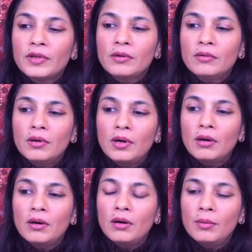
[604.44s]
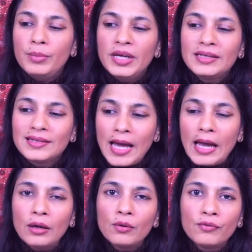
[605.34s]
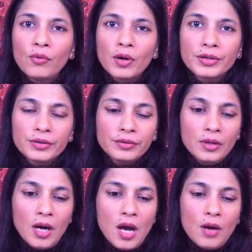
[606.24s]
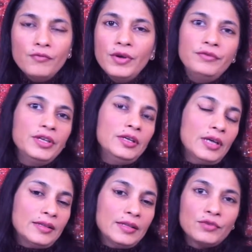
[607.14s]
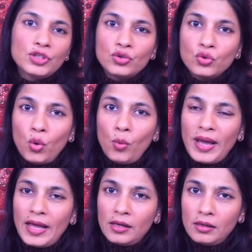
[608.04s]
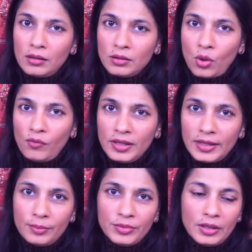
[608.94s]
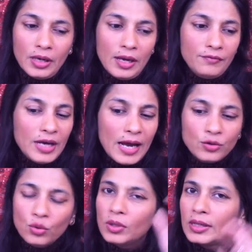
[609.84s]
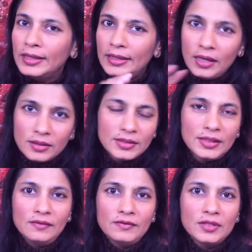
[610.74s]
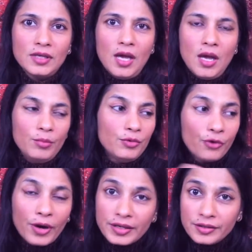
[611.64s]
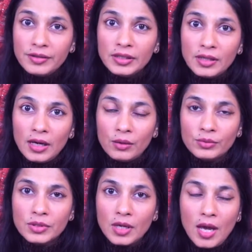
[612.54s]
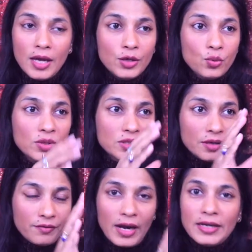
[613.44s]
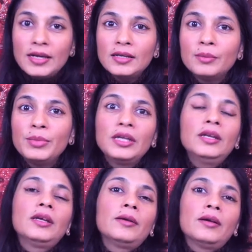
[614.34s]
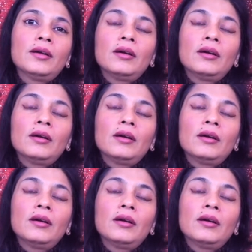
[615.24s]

you know a, a big tank of water where we and there was soap and towel kept there and we had to clean ourselves before entering the house it was done right at the beginning